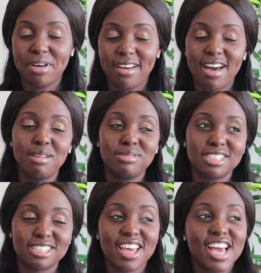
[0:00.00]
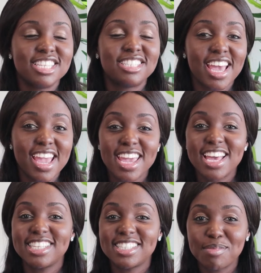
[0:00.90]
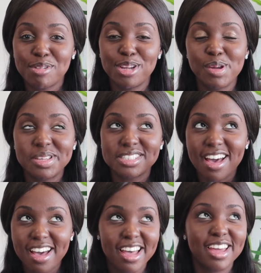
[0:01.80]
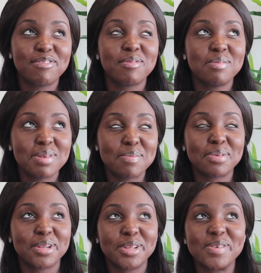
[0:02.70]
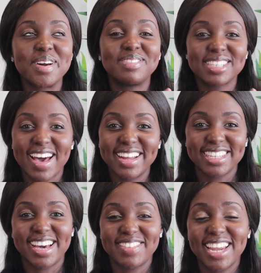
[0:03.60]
but I'm just saying it as someone who has heard from the people who have skydived.